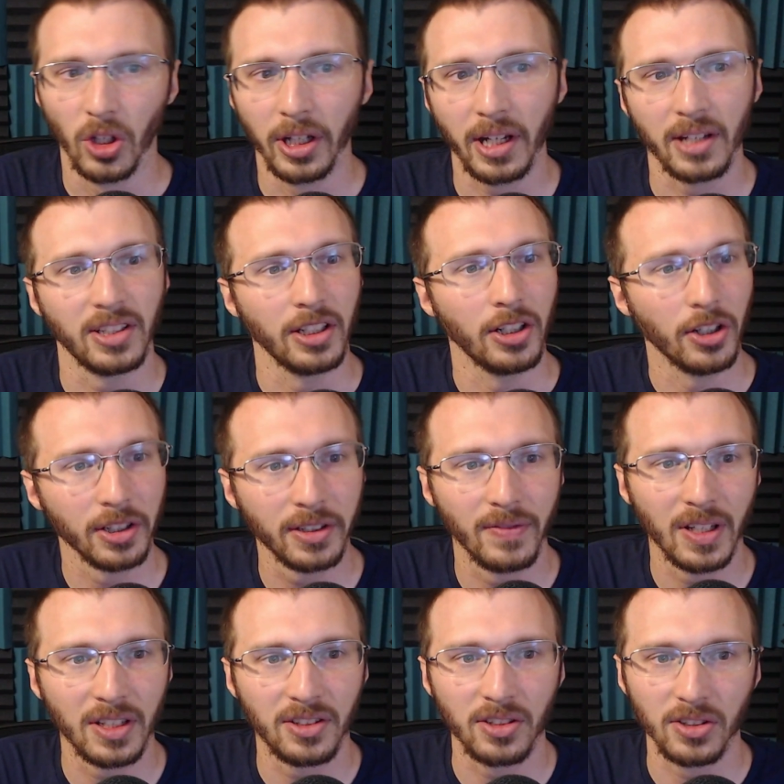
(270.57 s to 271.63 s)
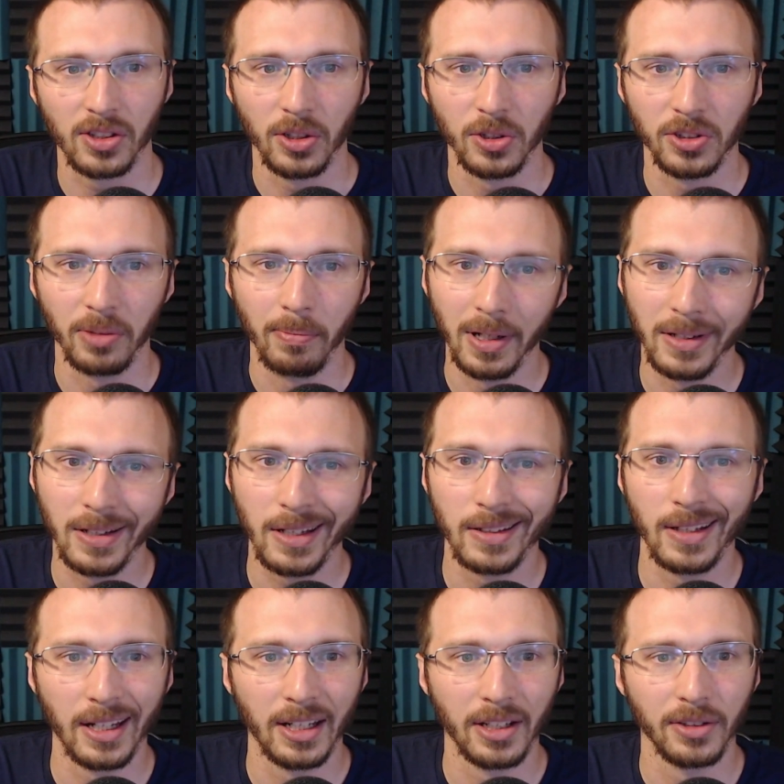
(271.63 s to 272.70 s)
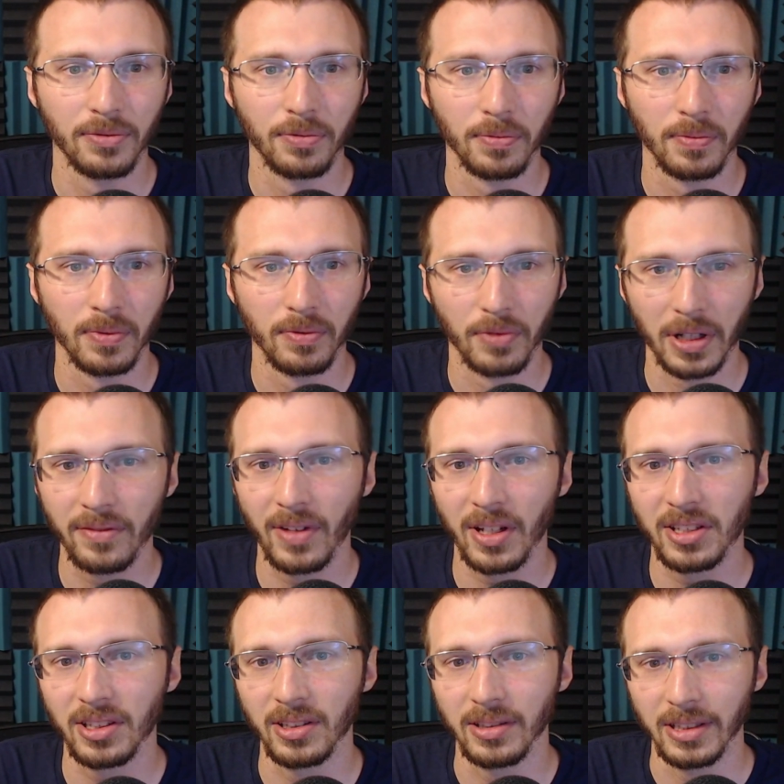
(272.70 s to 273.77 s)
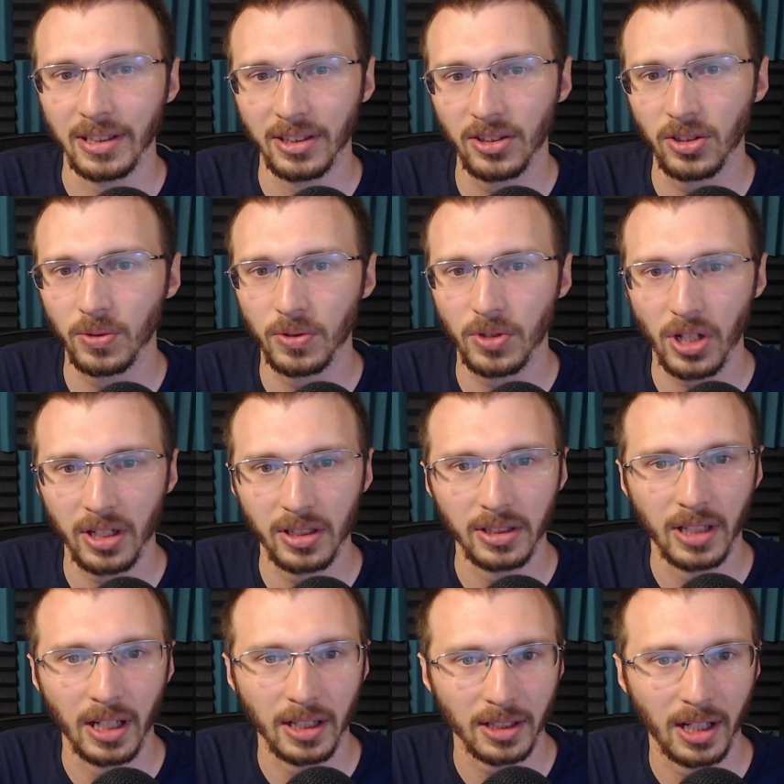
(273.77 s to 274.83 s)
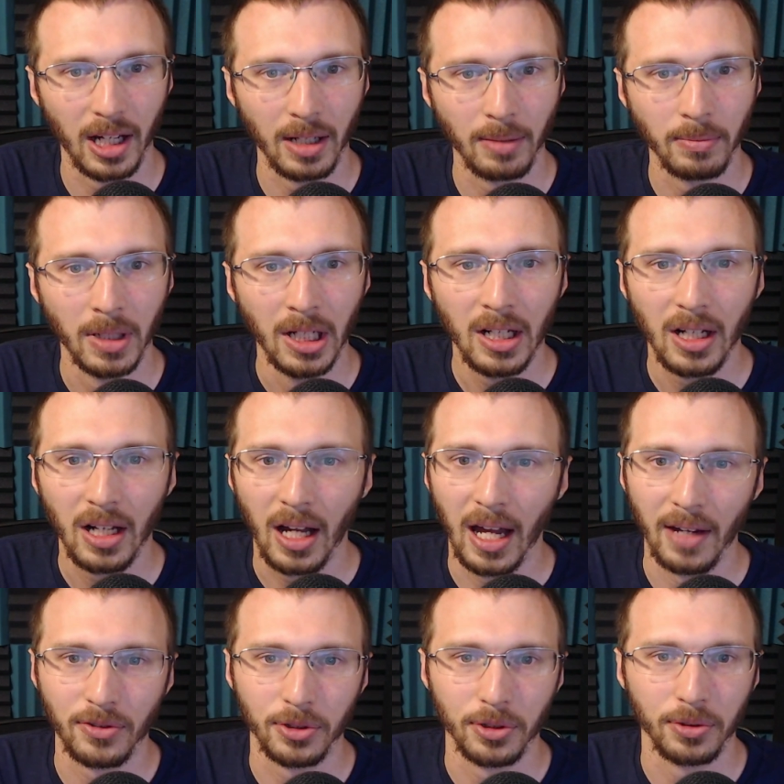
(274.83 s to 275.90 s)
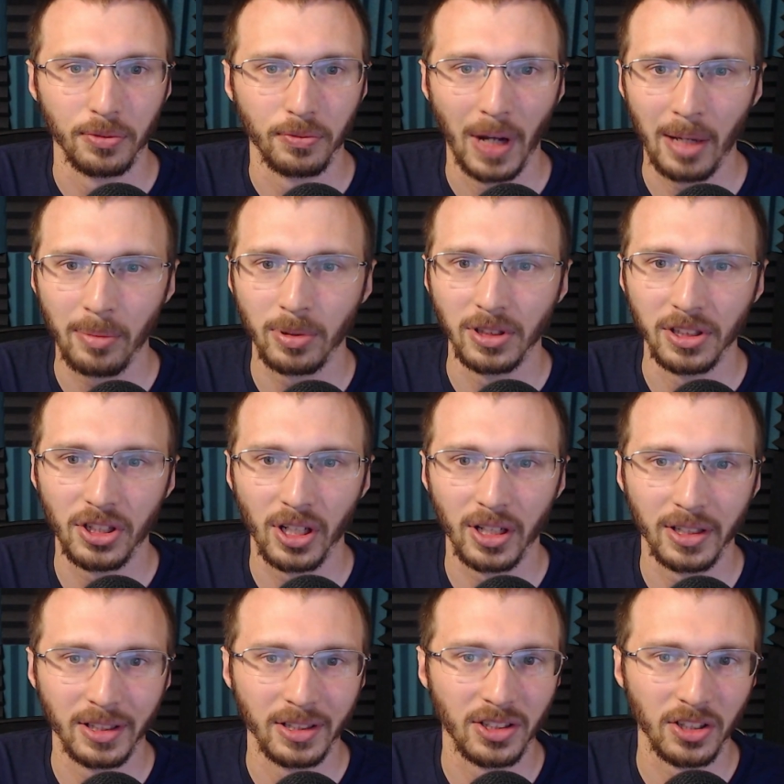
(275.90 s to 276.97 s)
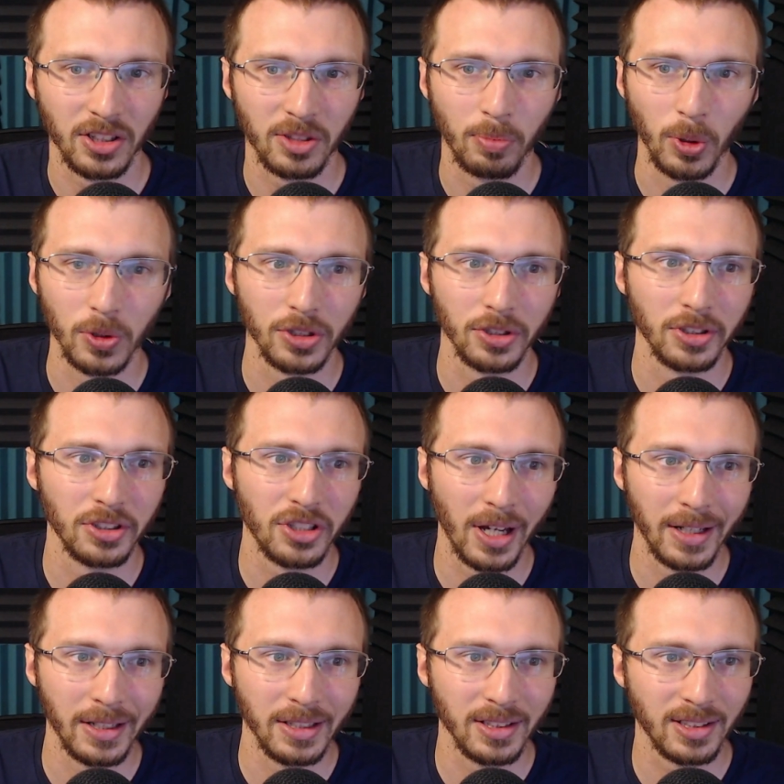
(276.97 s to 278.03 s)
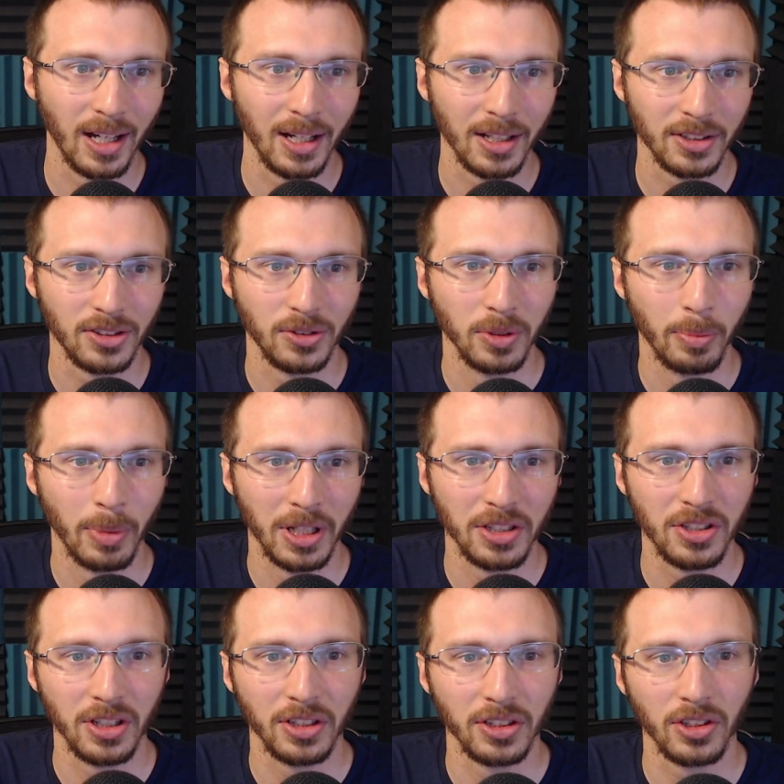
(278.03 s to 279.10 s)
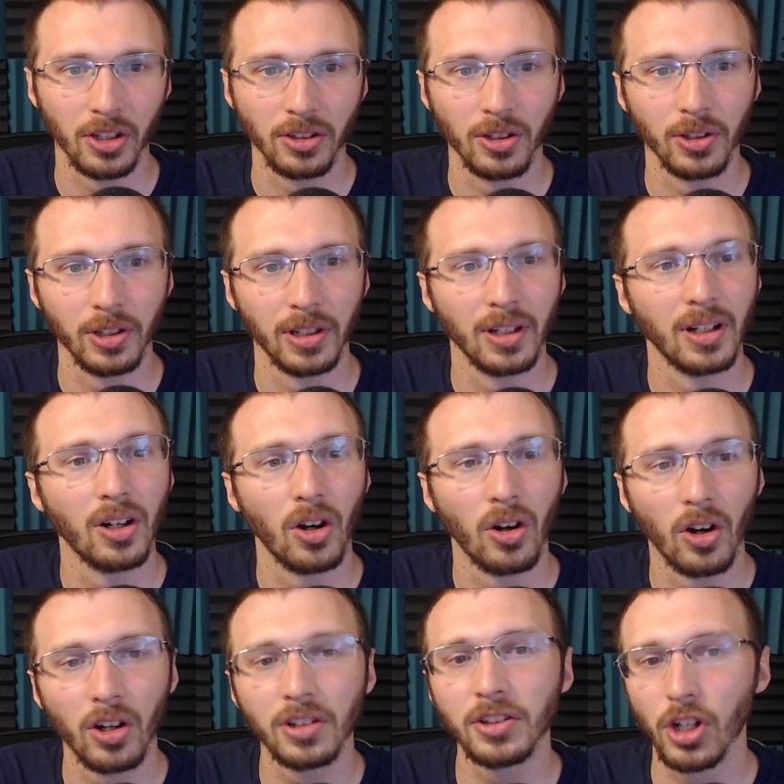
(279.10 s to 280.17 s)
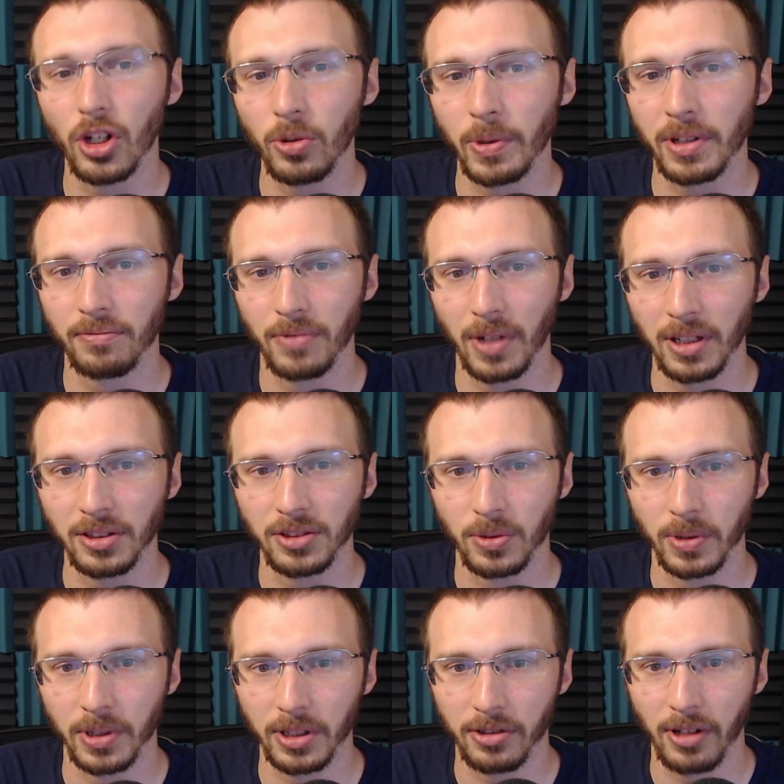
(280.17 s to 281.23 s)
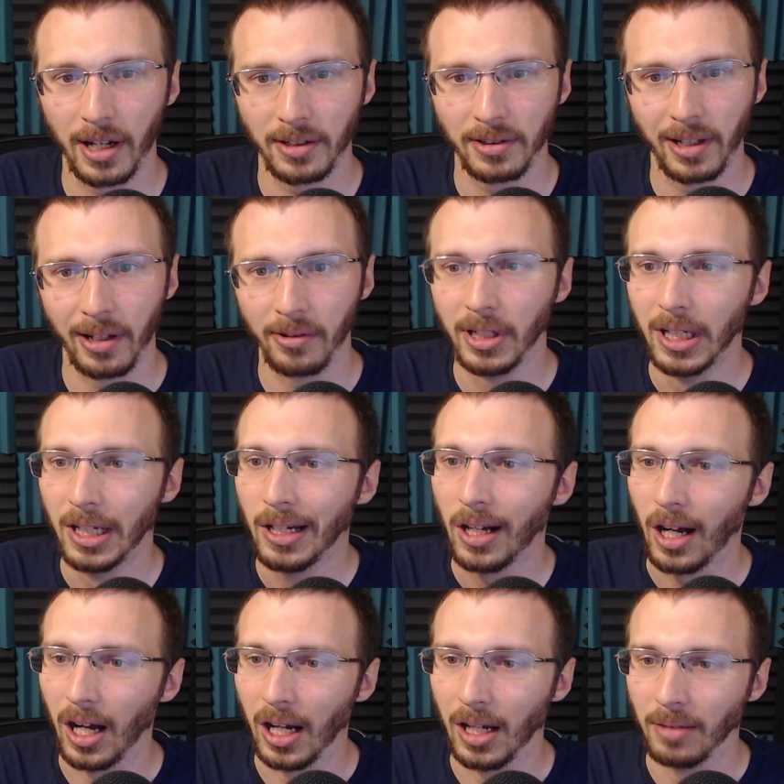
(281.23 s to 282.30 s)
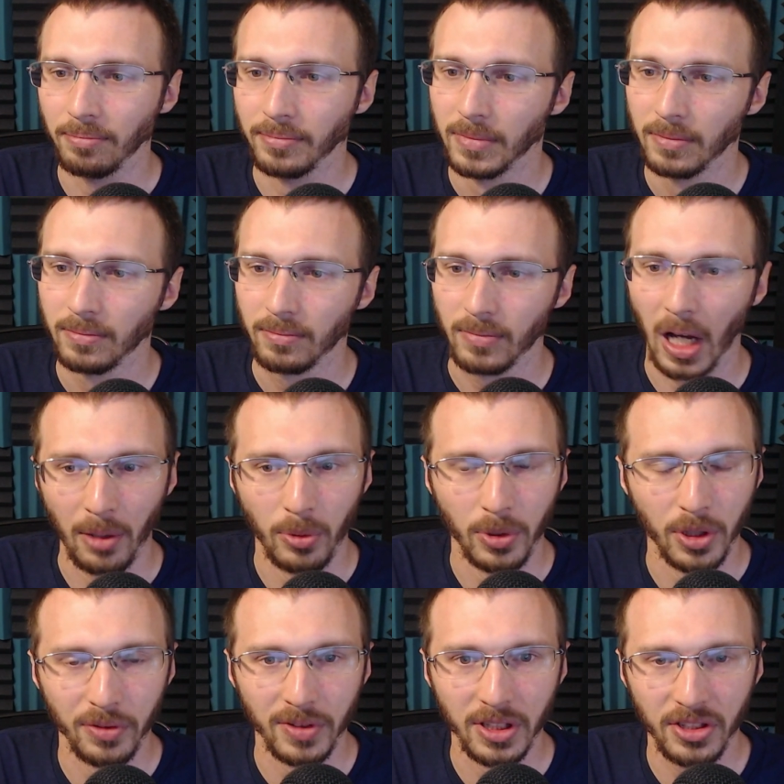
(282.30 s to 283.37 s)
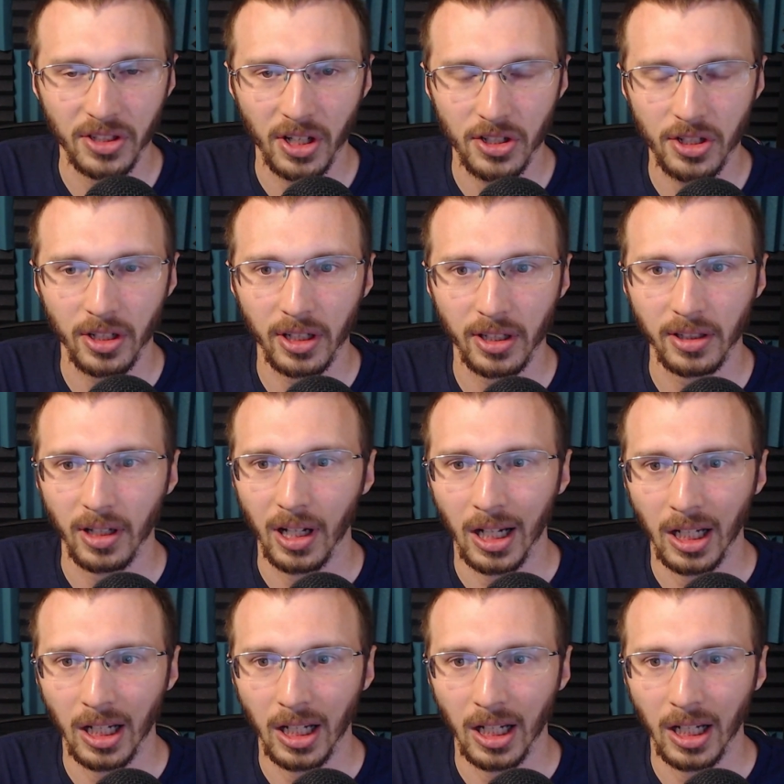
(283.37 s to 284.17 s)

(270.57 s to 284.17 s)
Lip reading: like I said, ARK Invest disclosed on Monday that it reinvested into JD.com after rapidly shutting its exposure to Chinese stocks due to Beijing's ongoing regulatory crackdown. I went over this yesterday.